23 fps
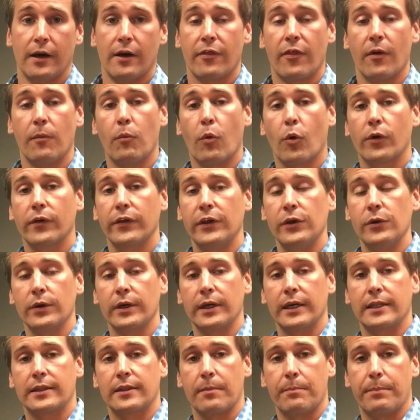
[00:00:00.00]
The more that you can
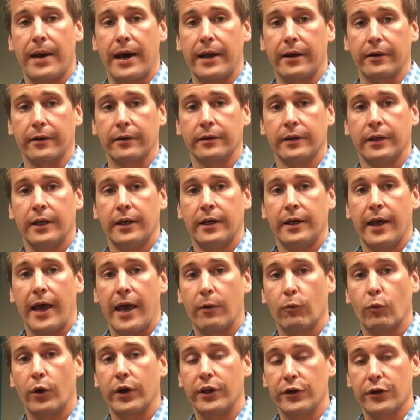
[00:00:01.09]
get, the better.
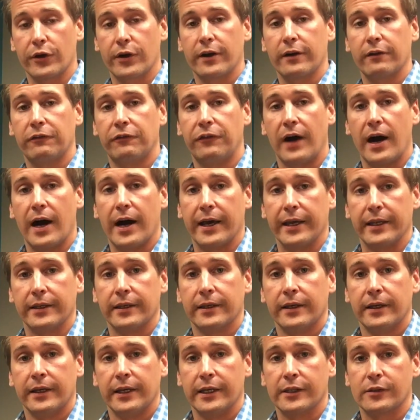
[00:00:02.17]
And what you're going to find
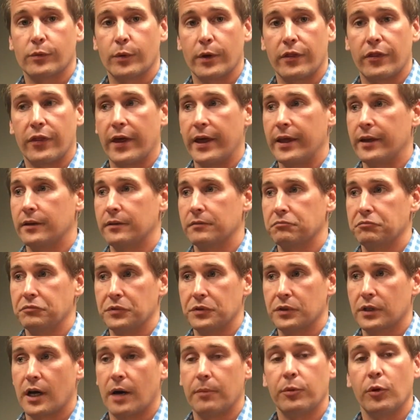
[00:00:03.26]
is within a
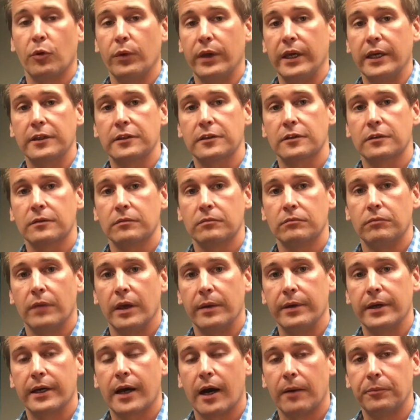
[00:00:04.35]
couple weeks,
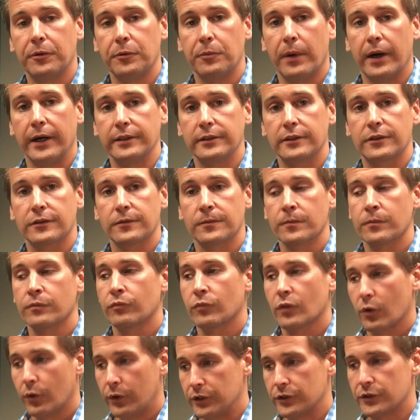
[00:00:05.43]
maybe a couple months,
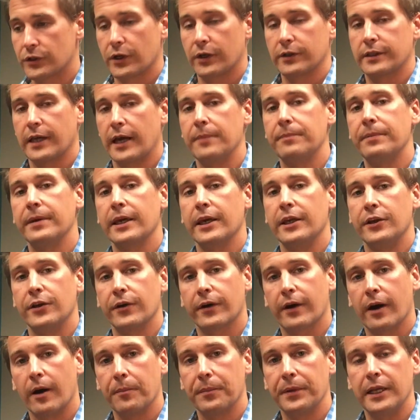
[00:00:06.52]
when you start typing in your
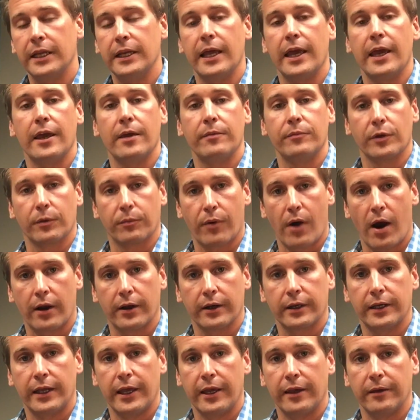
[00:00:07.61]
company name, your
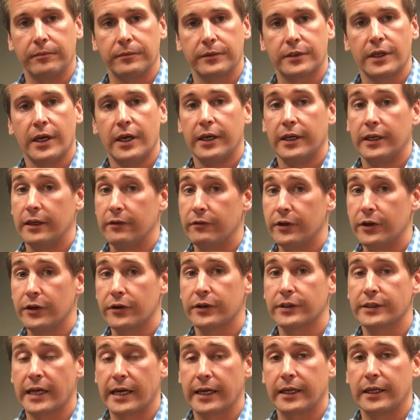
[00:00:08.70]
product names, even your
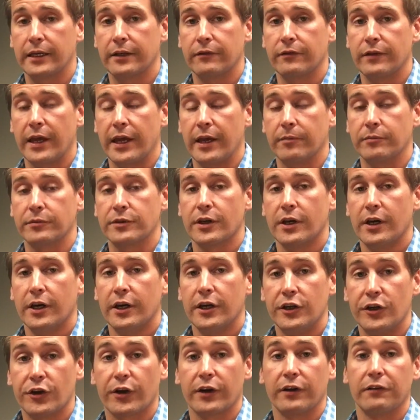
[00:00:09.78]
executive names,
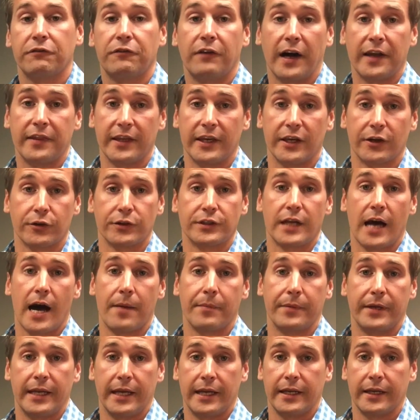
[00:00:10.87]
you're going to find that you're
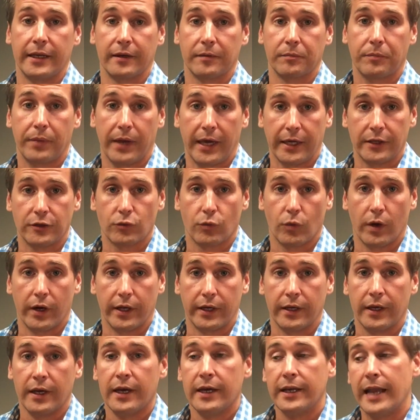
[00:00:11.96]
dominating page one.
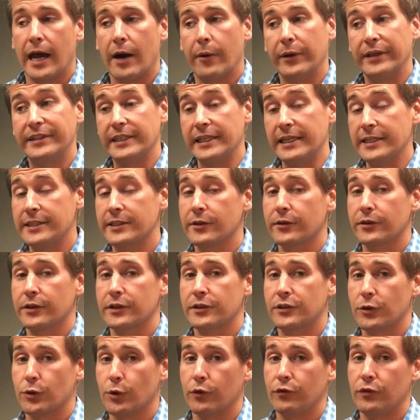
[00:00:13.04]
Now, it's easier to
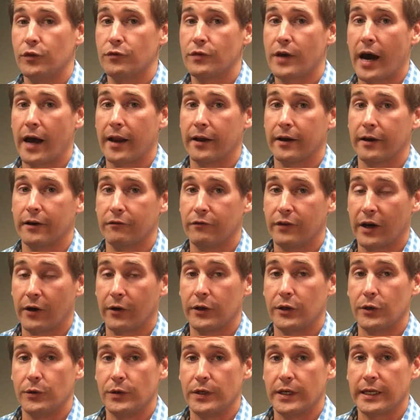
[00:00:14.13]
do if you've got a very
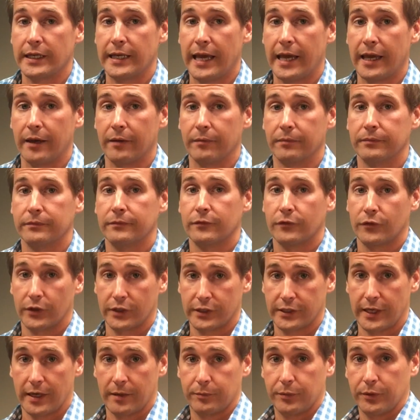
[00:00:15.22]
unique name, for
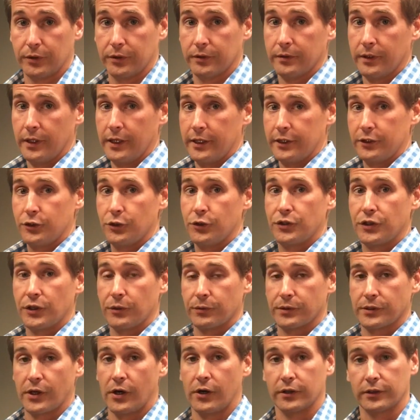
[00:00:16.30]
example, Juicy
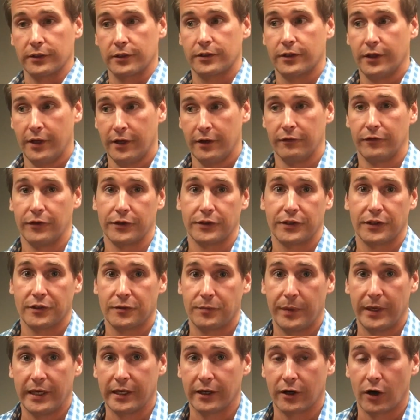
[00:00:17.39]
Results, versus
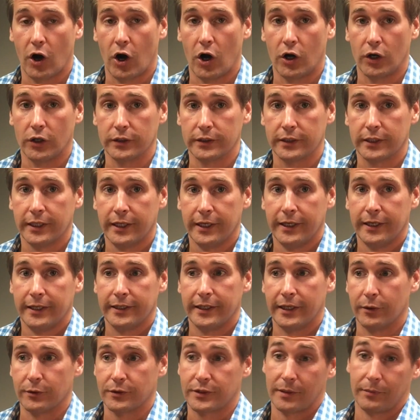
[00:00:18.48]
being called
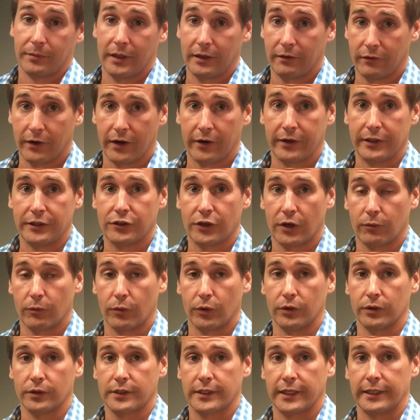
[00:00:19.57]
something very
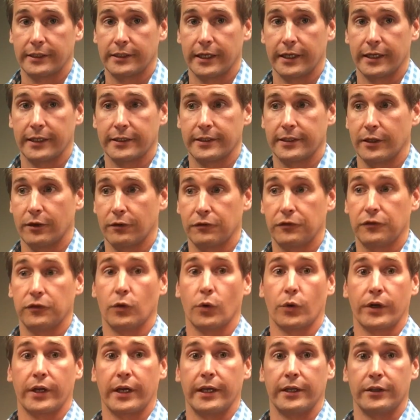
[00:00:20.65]
general such as
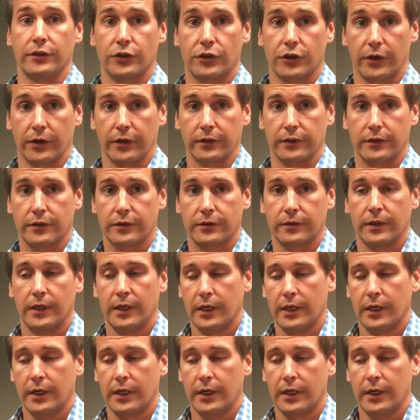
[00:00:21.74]
Florida Insurance.